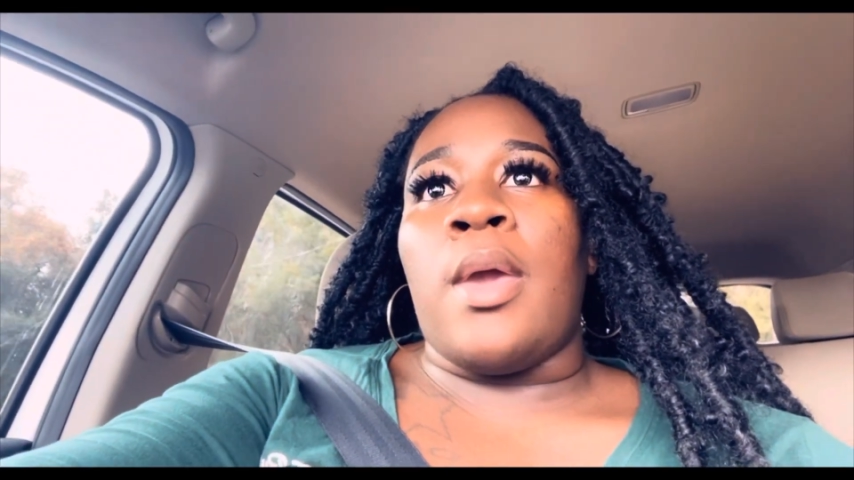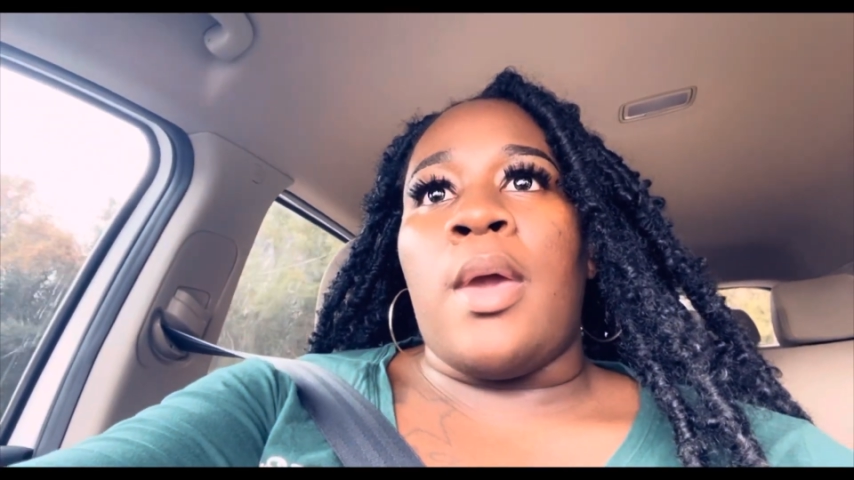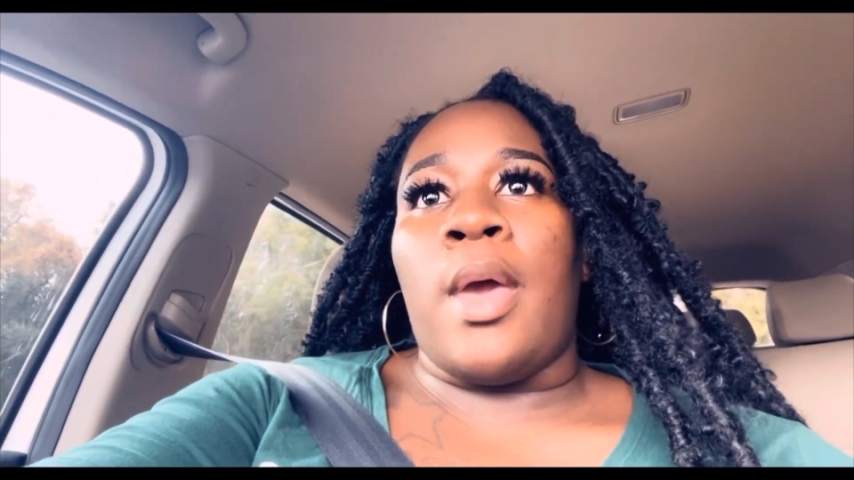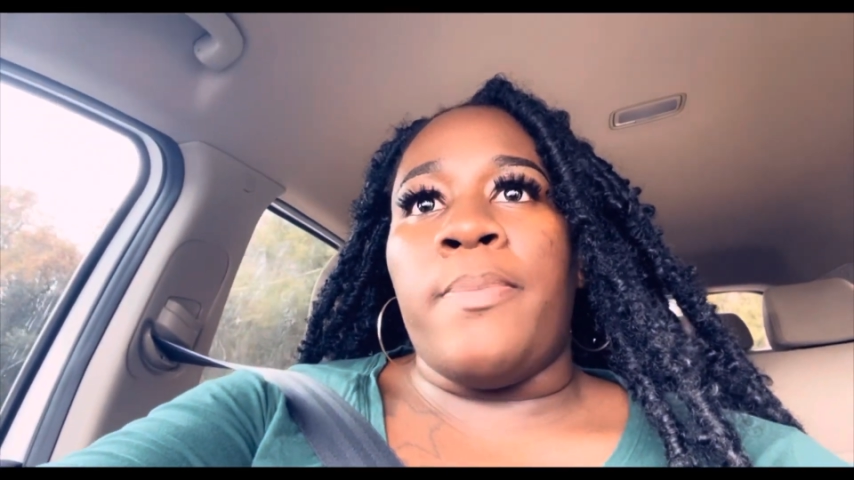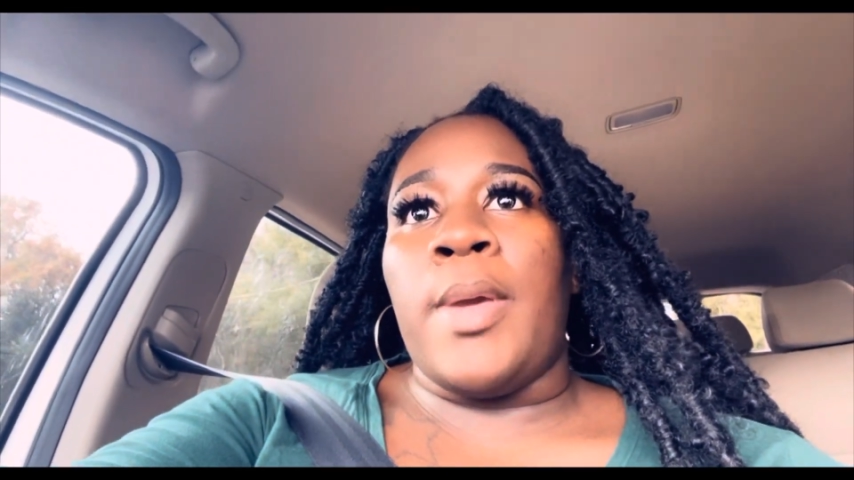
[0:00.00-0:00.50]

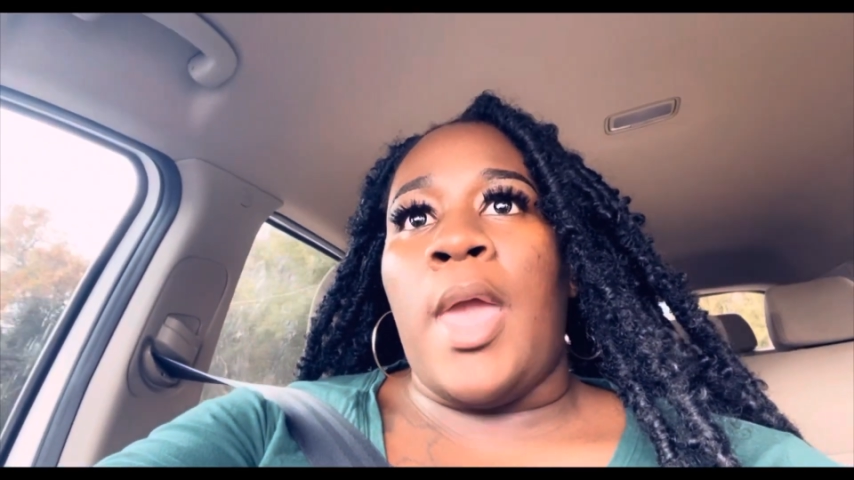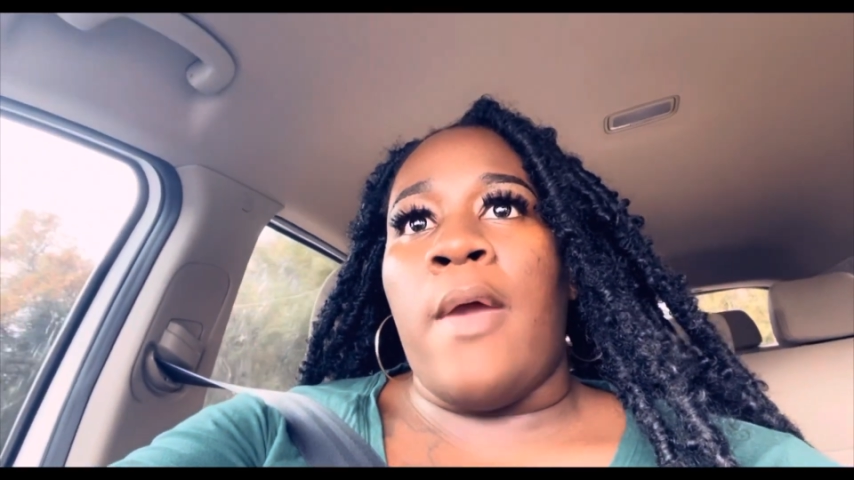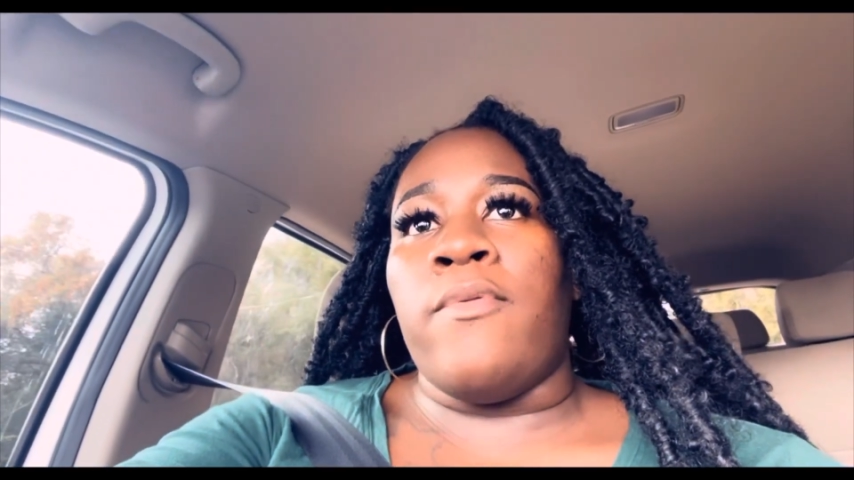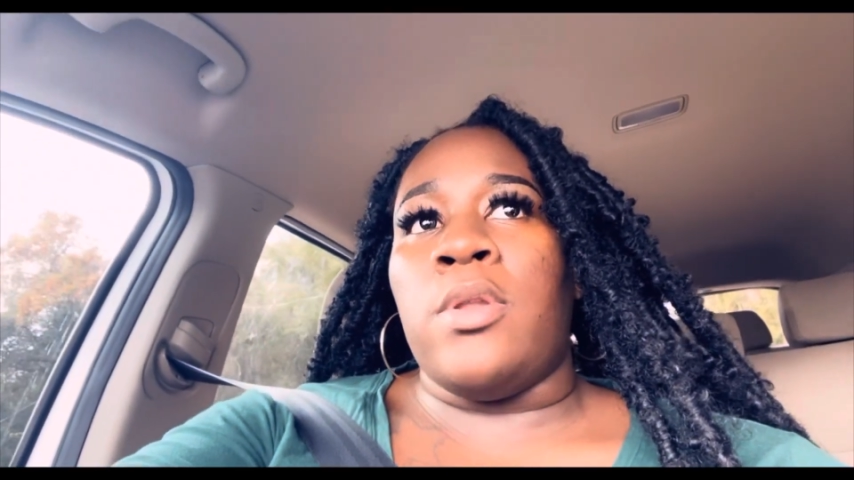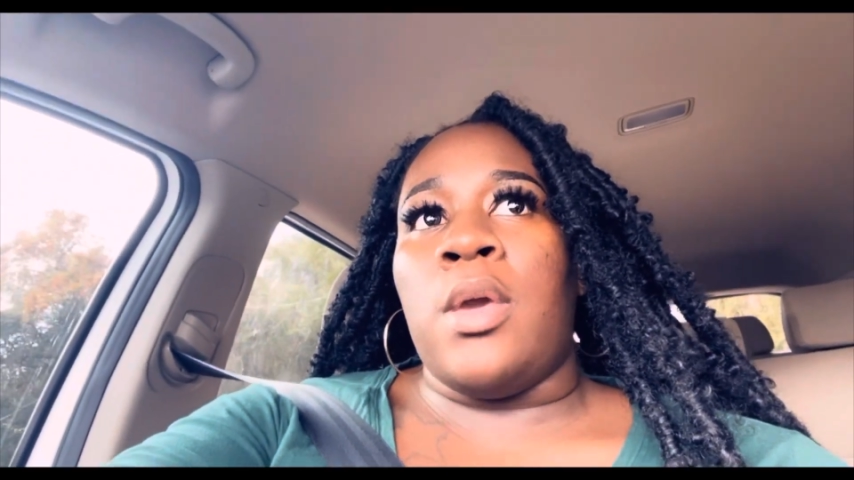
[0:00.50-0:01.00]
I've been
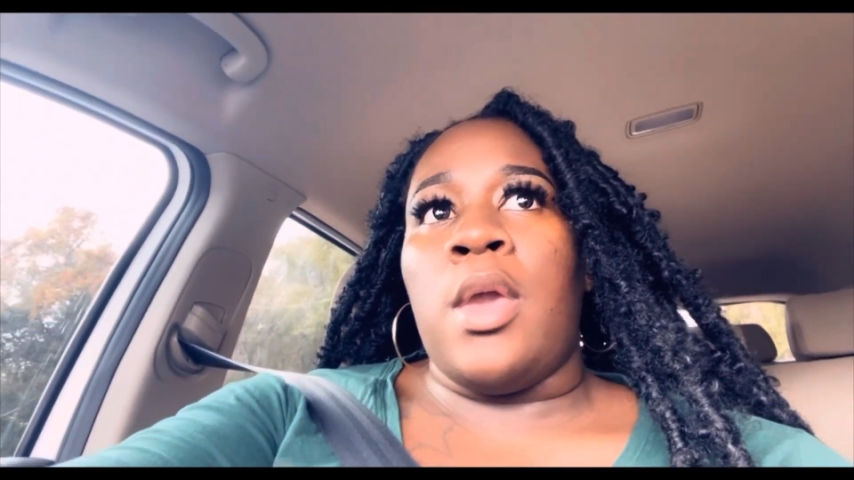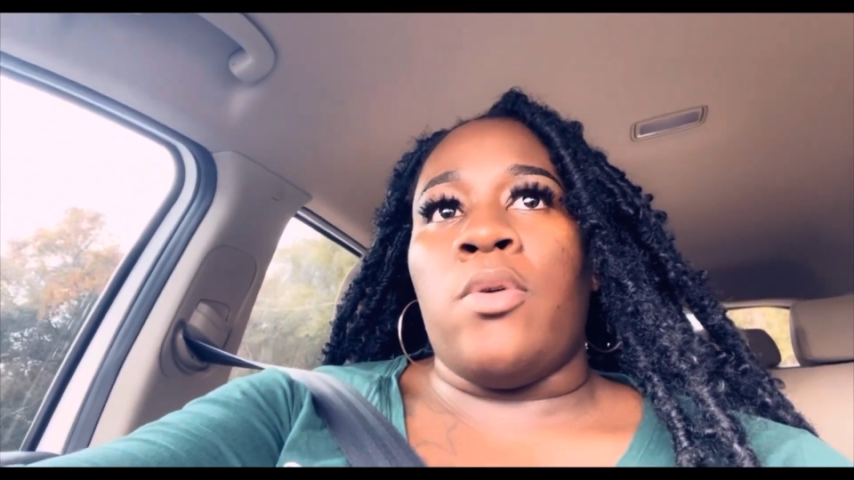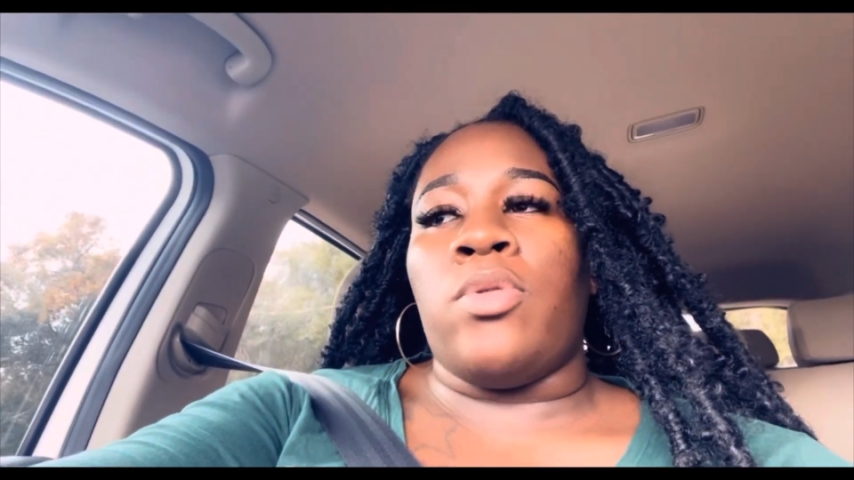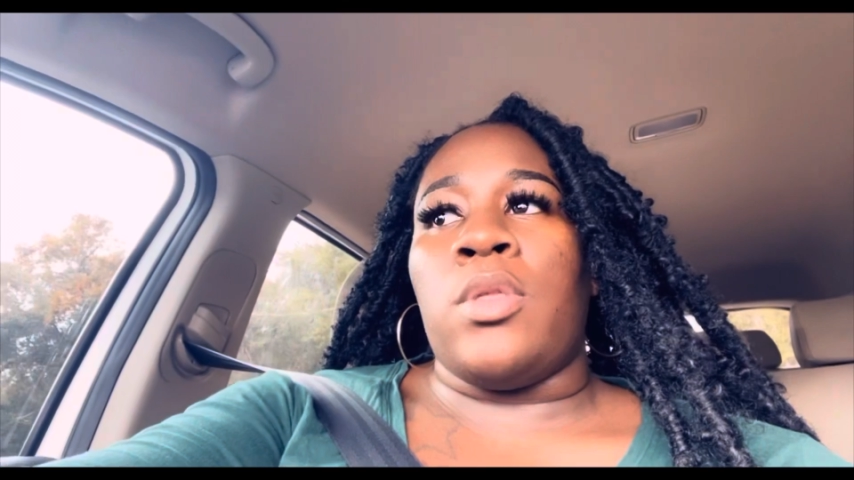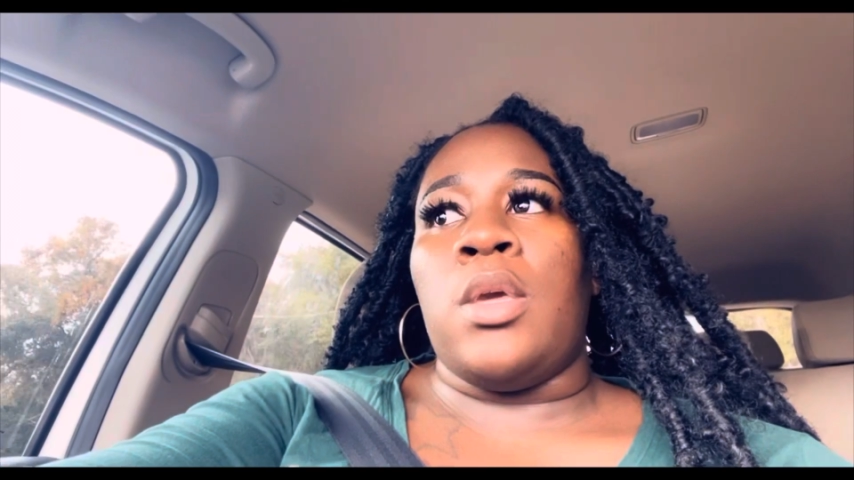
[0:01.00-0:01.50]
having a
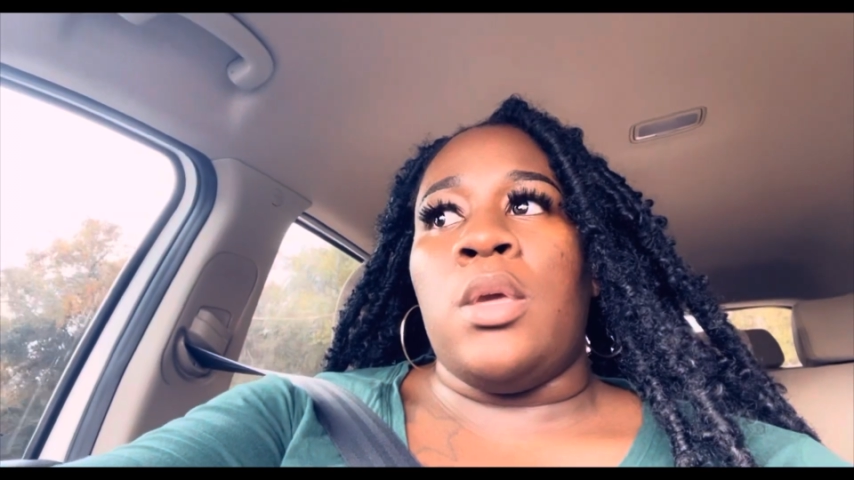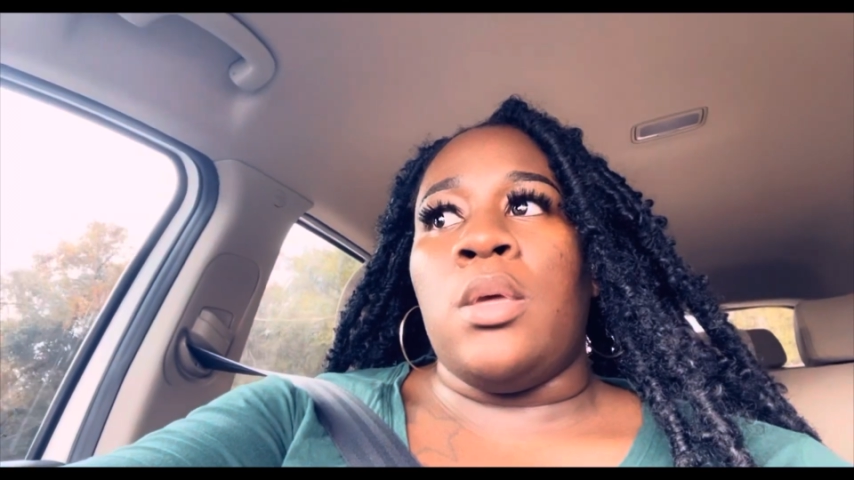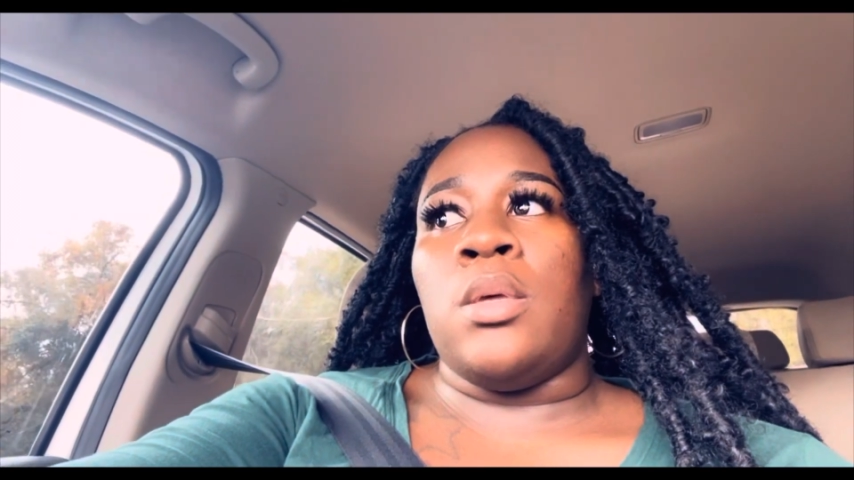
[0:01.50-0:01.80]
healthy,